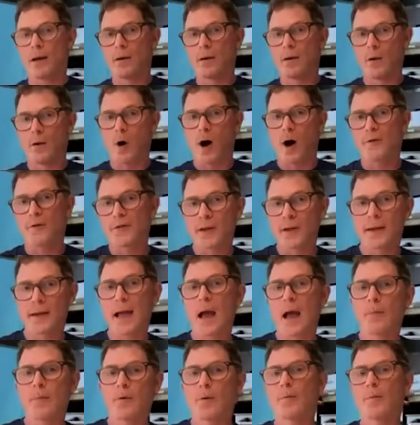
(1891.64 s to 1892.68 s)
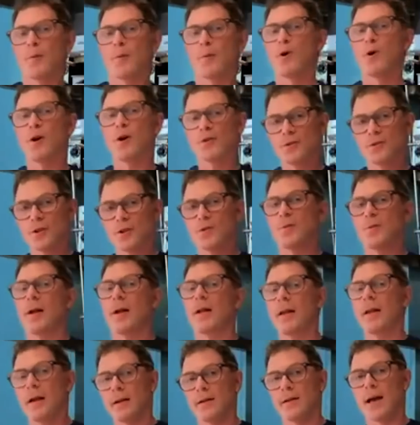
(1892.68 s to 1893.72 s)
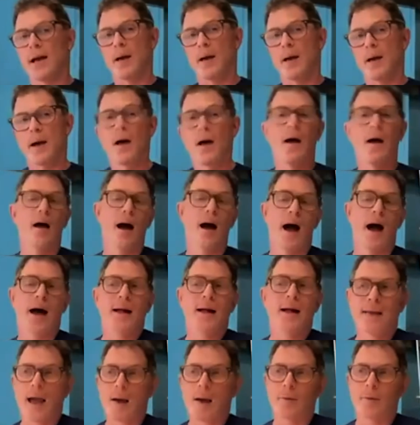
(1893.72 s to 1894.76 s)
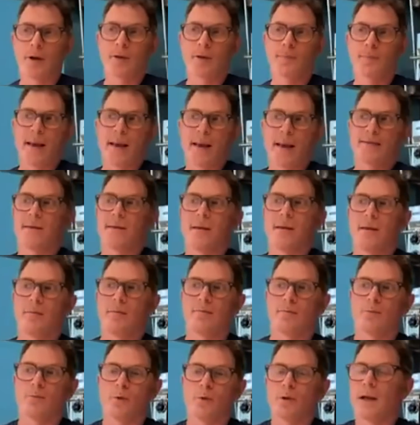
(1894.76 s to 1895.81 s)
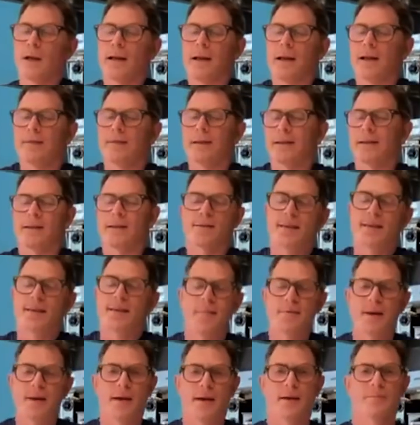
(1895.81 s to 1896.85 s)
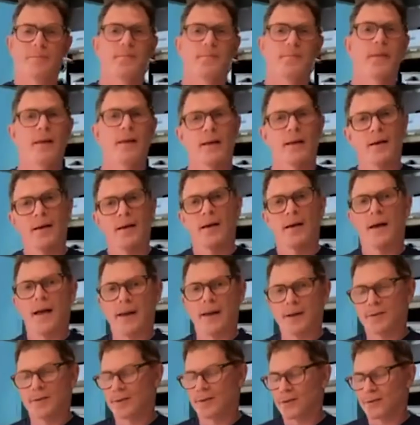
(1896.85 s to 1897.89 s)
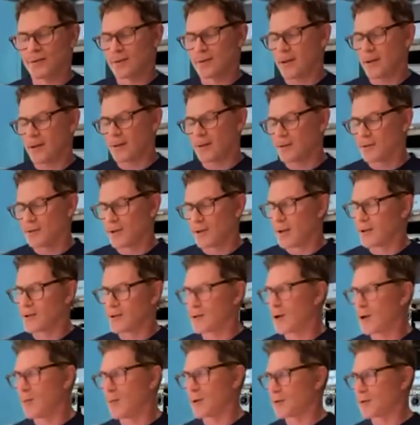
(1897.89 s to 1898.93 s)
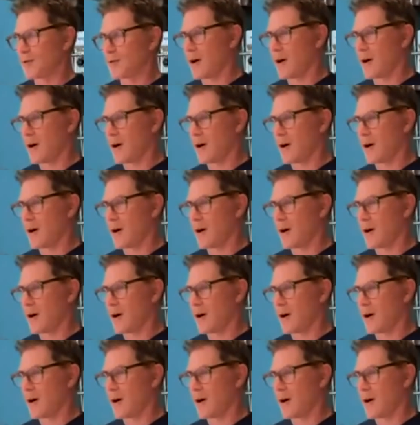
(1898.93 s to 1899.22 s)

off the camera, but we also spend a lot of time on camera. It's basically it's like the same thing, and it's just it's so much fun.